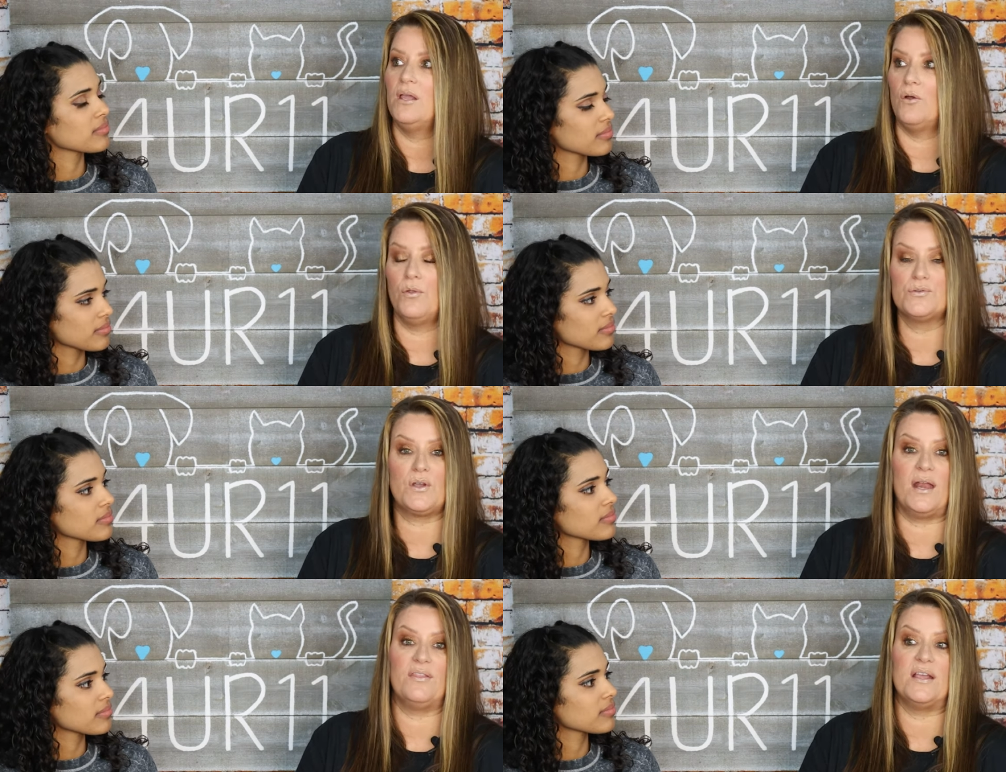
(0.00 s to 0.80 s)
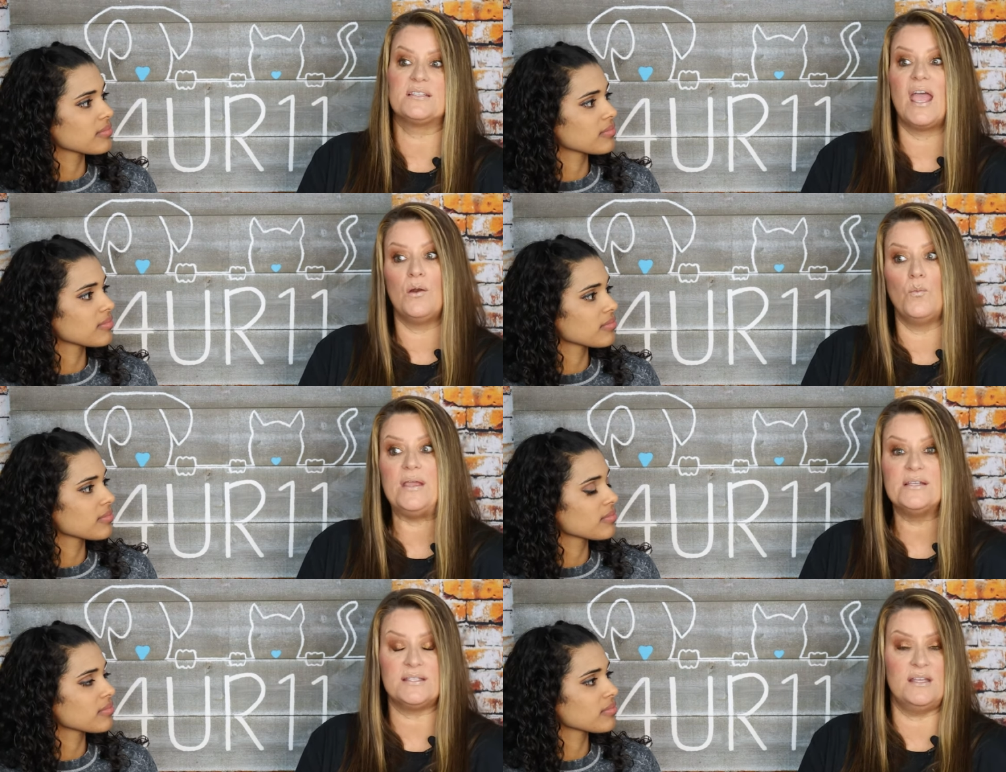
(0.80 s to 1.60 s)
Speaker 1: You know those kind of things. And
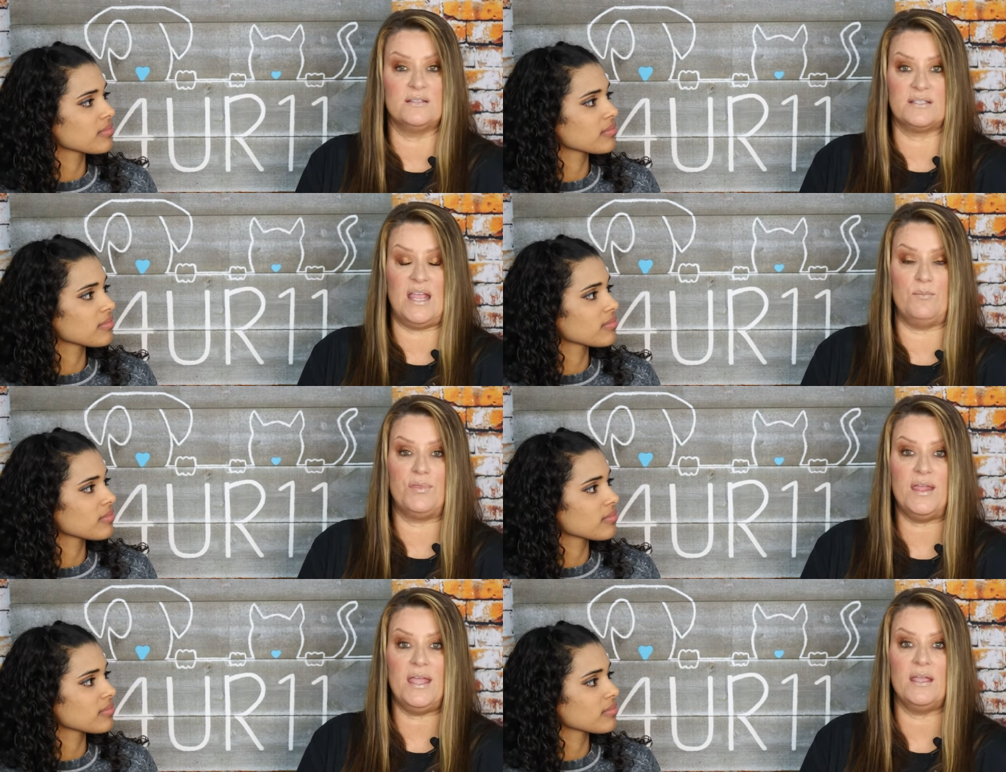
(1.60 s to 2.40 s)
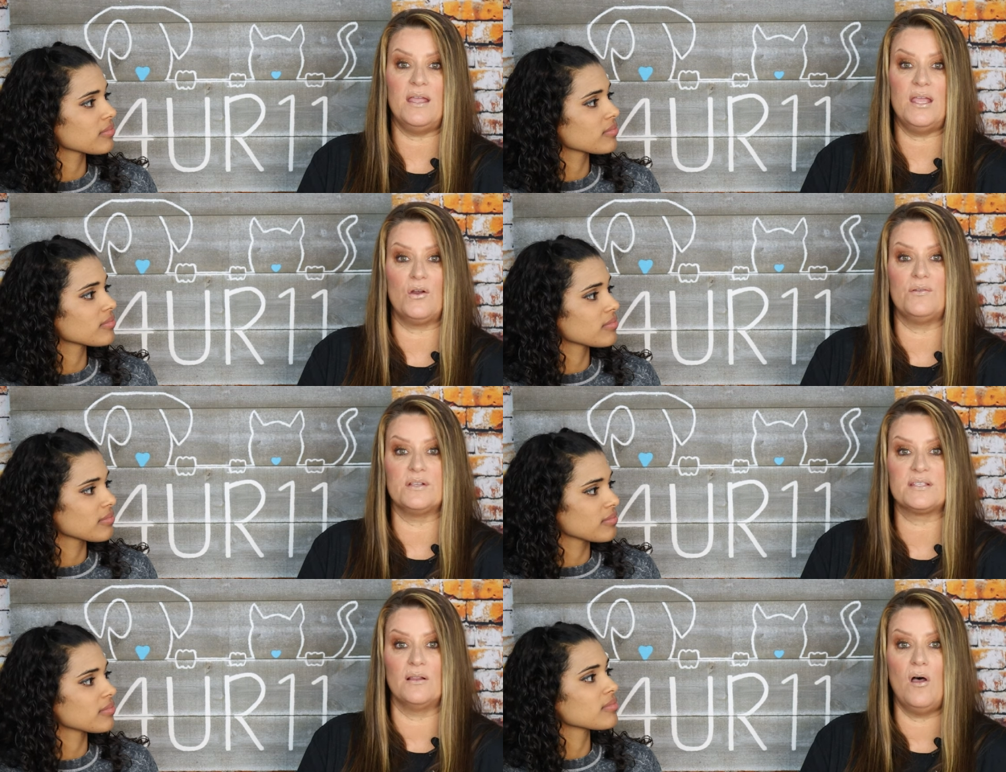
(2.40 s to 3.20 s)
we see the same thing here in
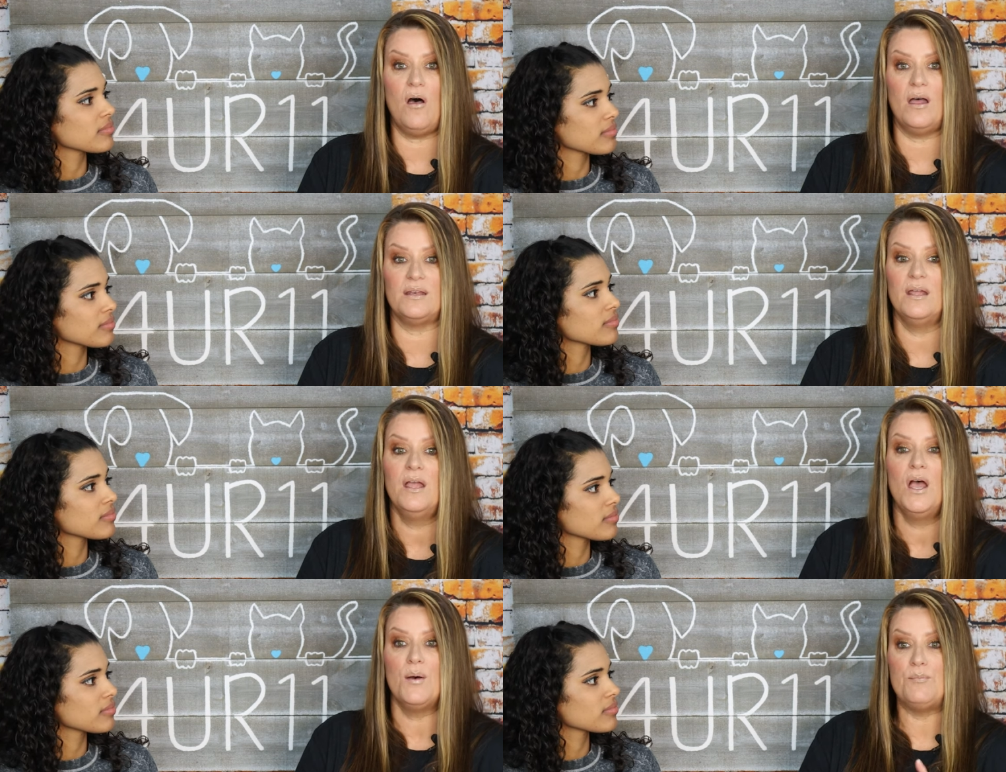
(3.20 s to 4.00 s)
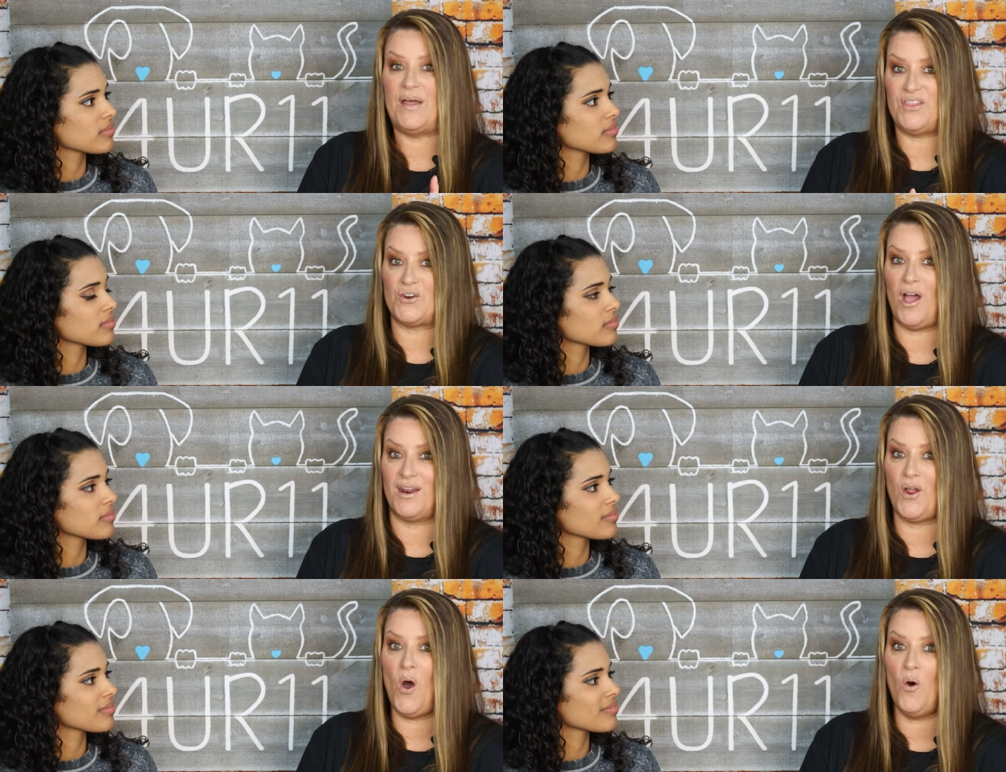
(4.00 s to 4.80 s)
the salon but they're
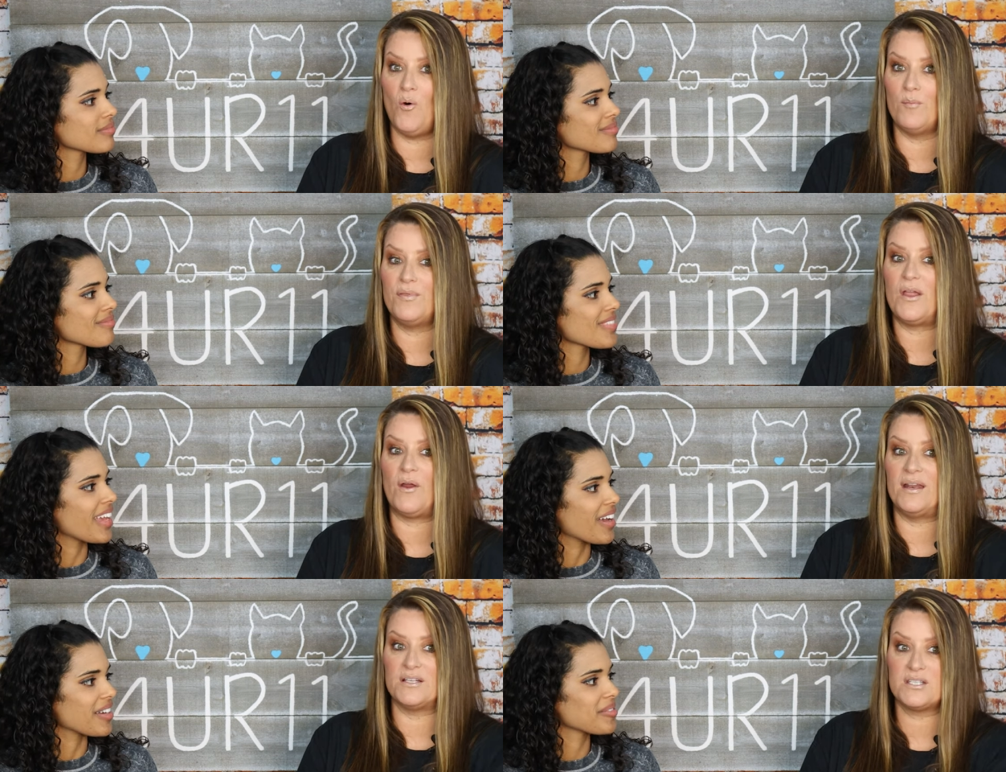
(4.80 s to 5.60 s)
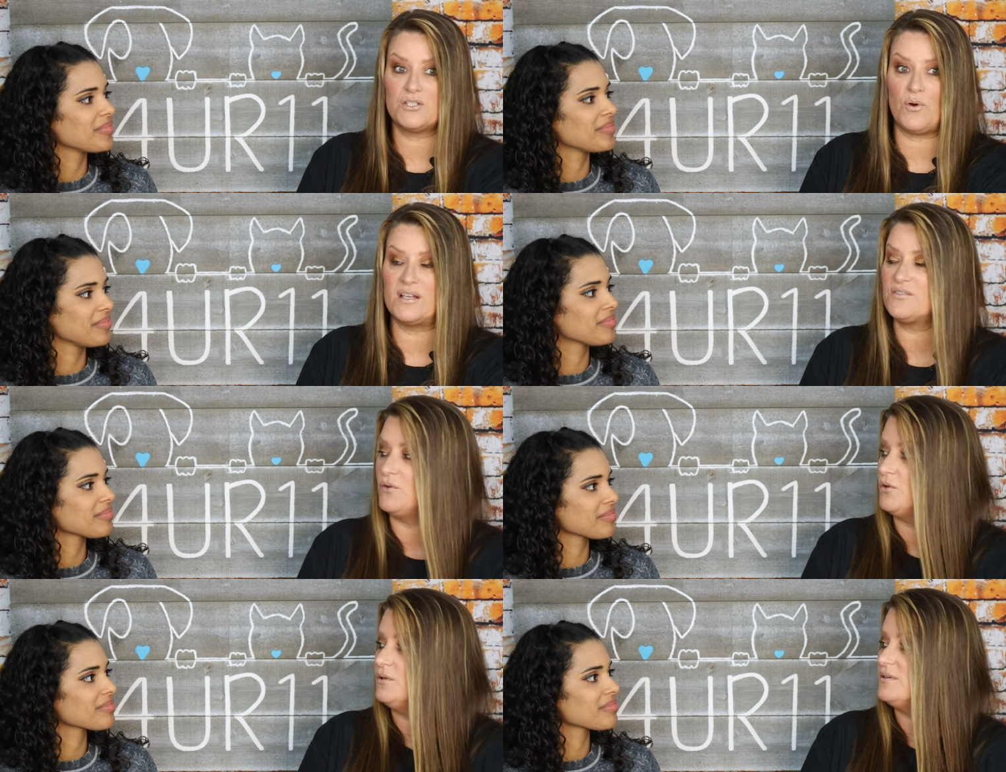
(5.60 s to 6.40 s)
not at home. They're yeah. in a
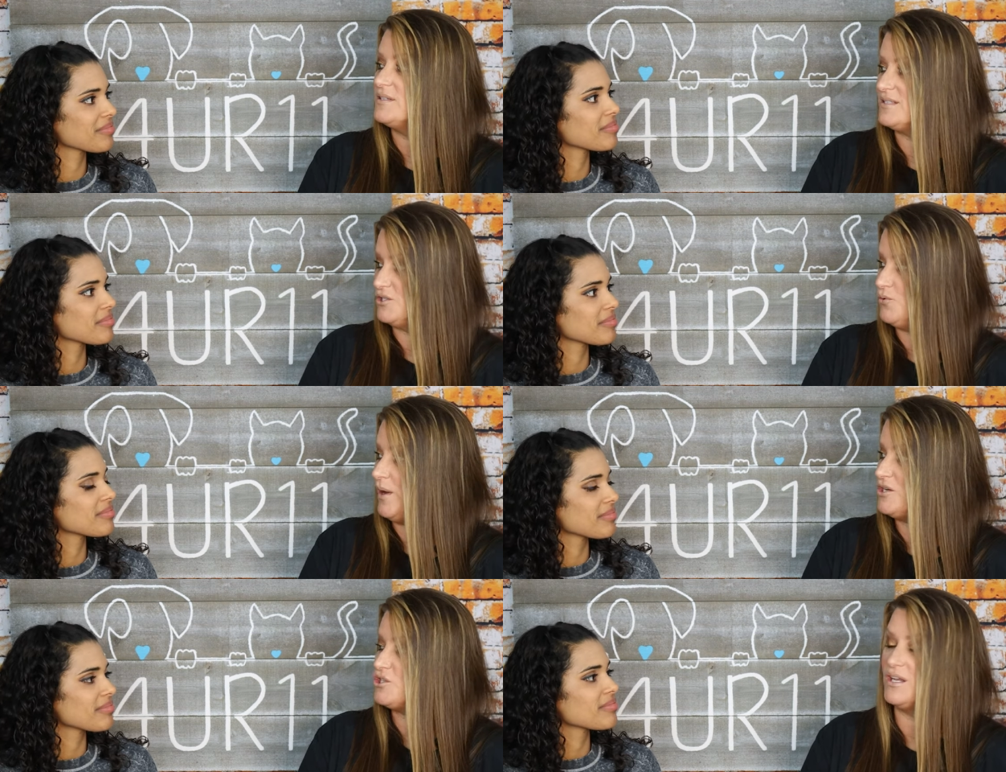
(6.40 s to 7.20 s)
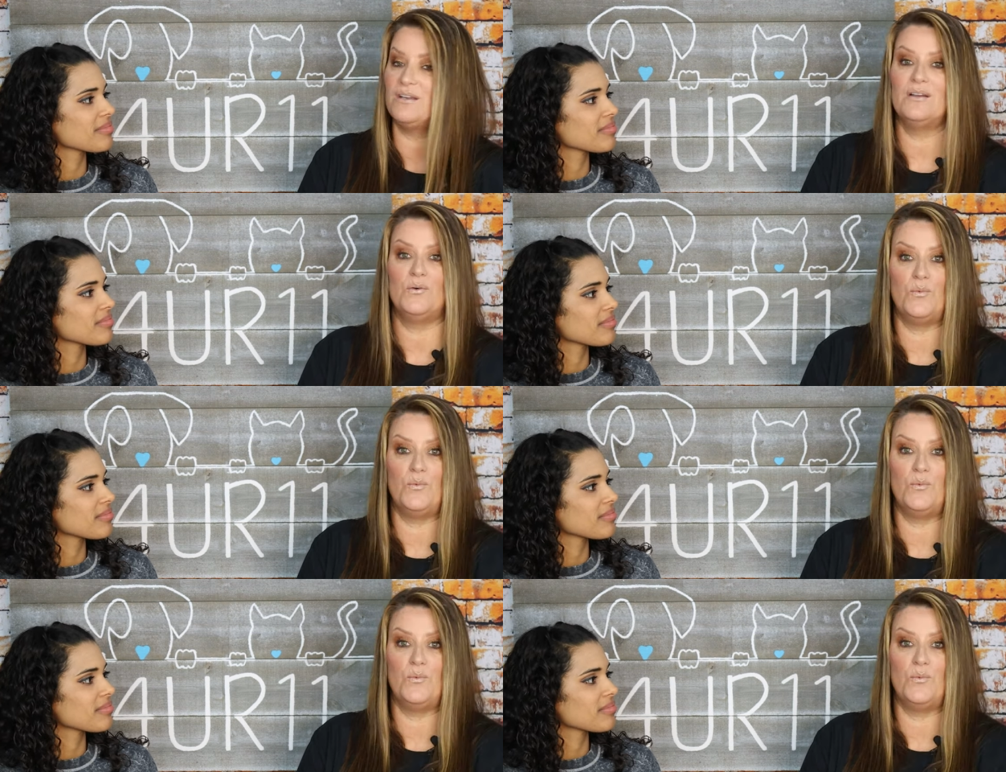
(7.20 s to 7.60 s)
stressful situation